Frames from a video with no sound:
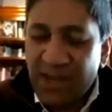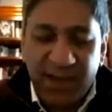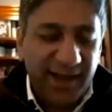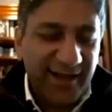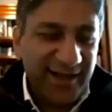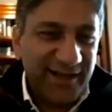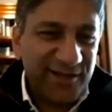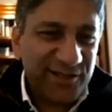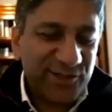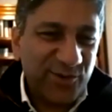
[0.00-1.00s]

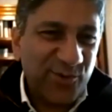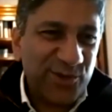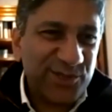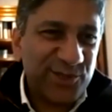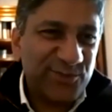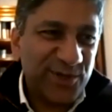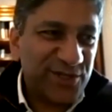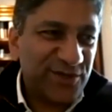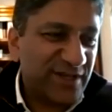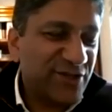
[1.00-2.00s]
So it wasn't so
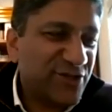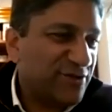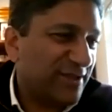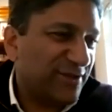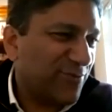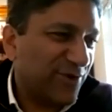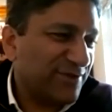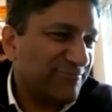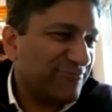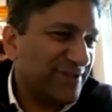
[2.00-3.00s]
much of an issue, and there
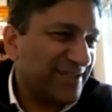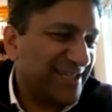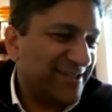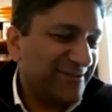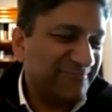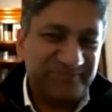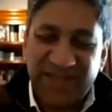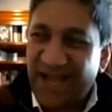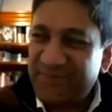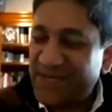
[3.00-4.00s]
wasn't really,
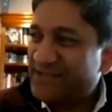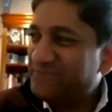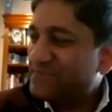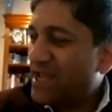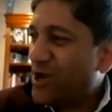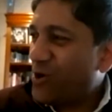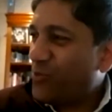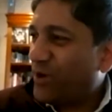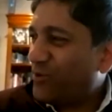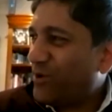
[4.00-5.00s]
I mean,
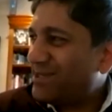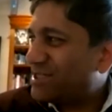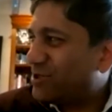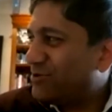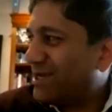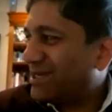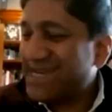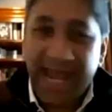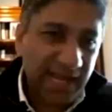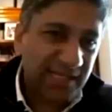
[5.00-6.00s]
when I went to a
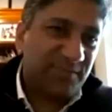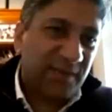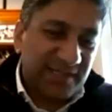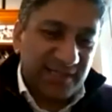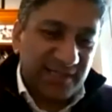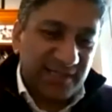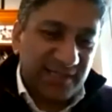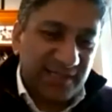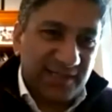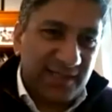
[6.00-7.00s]
test,
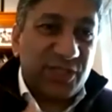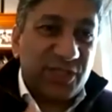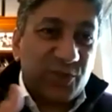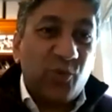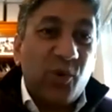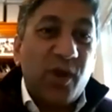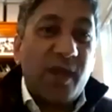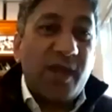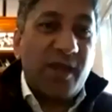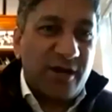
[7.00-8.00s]
basically
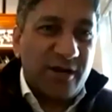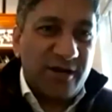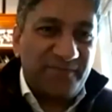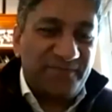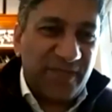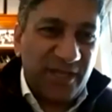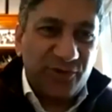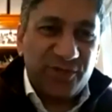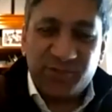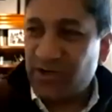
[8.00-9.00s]
swear, you know, you swear
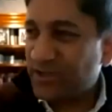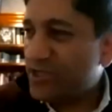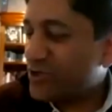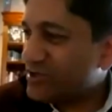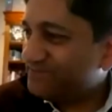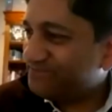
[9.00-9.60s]
allegiance.